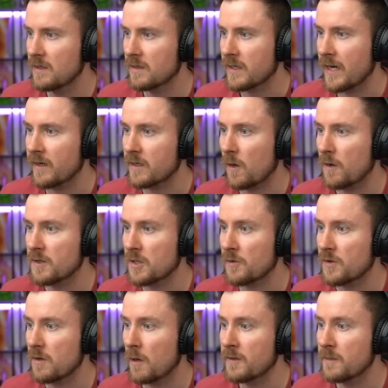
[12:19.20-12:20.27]
Can the cards
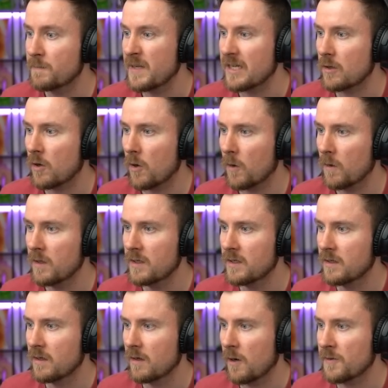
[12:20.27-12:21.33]
on the on the bidder hole,
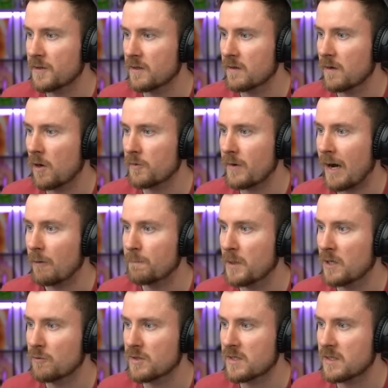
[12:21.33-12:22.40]
on the auto
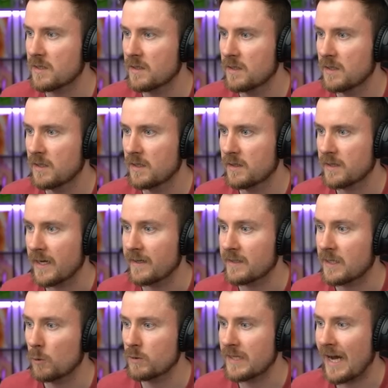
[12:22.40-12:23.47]
outpost? Can
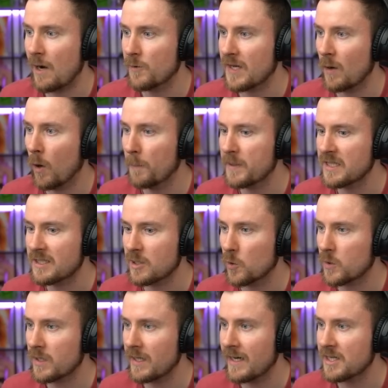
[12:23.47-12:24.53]
it go down? That would be
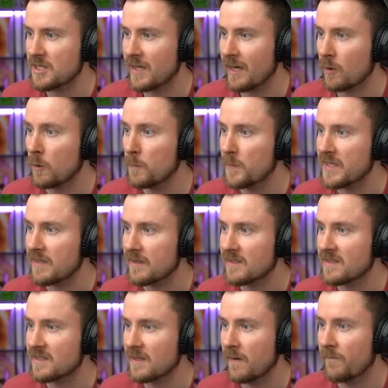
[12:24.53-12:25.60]
so clutch. That could be the
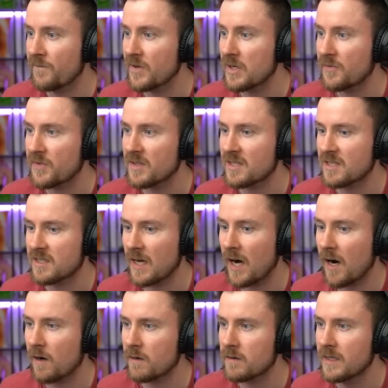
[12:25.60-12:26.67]
fifth
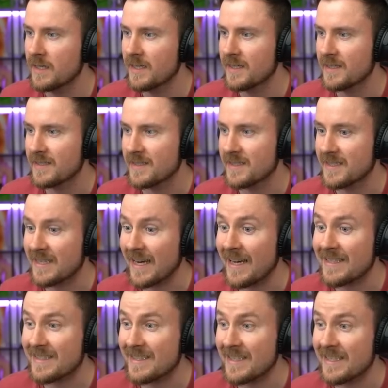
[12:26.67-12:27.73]
star.
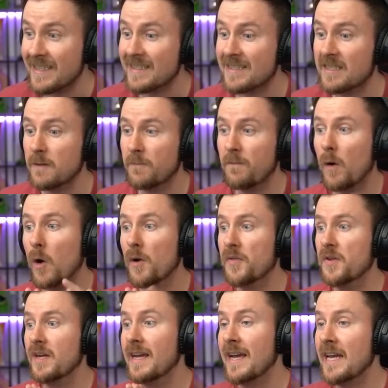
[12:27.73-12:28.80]
Yes, it is the
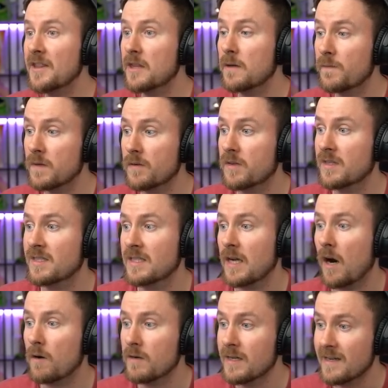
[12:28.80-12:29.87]
fourth and the fifth
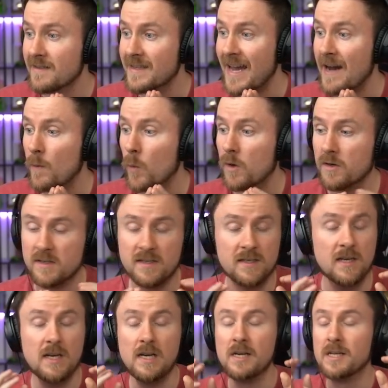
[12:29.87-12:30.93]
star. That
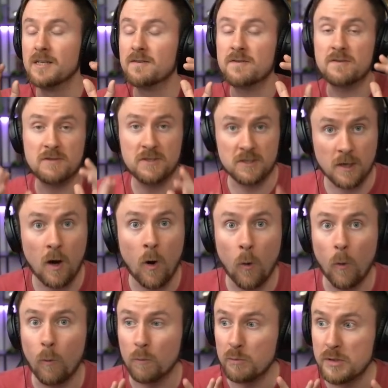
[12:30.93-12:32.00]
was
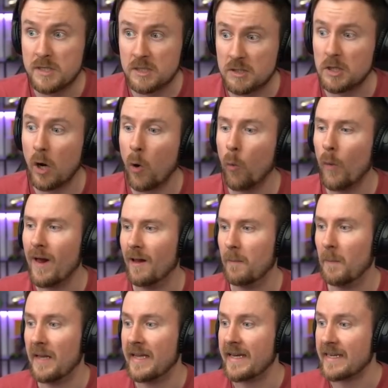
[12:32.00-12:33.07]
so, so well
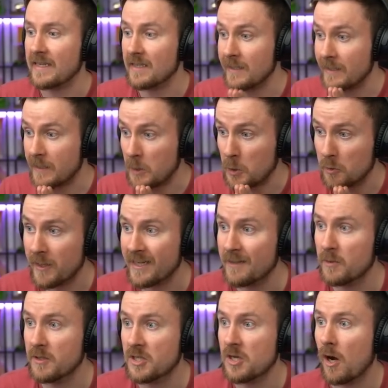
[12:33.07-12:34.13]
played.
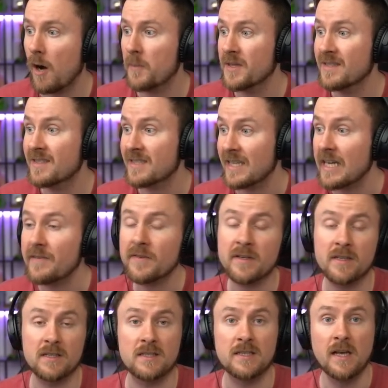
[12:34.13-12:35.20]
Incredible job in saving
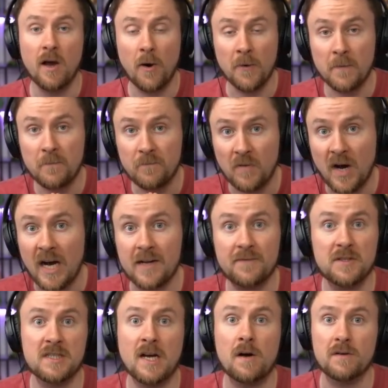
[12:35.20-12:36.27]
this on a
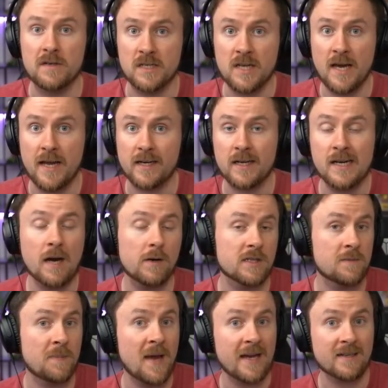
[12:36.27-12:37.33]
five-star attack. And now
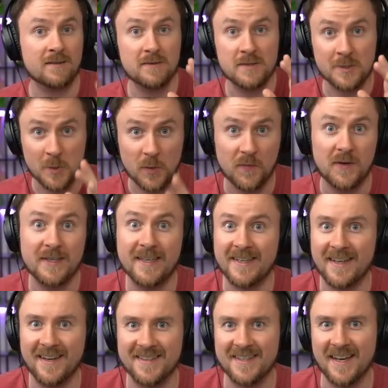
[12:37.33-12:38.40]
it's back to Zofia
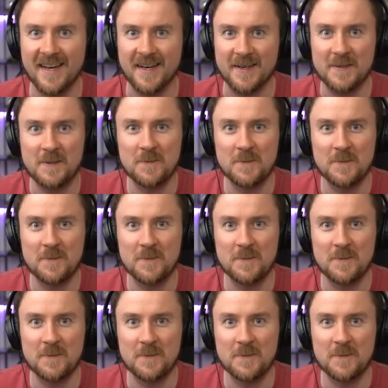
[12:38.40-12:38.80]
Jäger again.